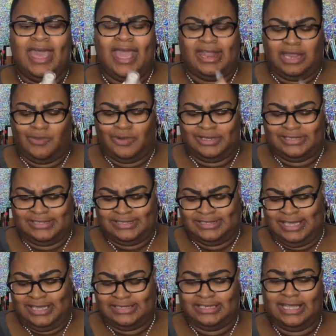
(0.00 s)
and they were
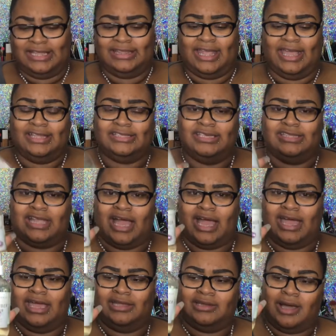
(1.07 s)

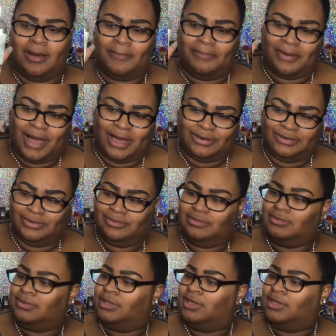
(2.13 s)
$6.99 a bottle.